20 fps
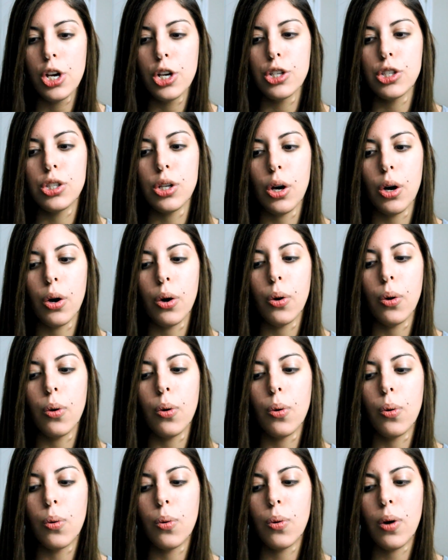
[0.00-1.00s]

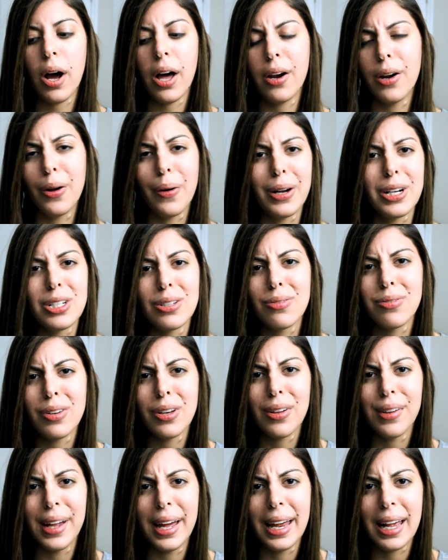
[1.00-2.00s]
So I don't know. I just
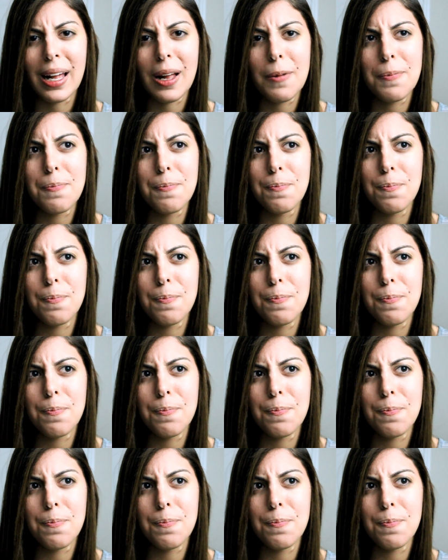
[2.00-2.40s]
feel like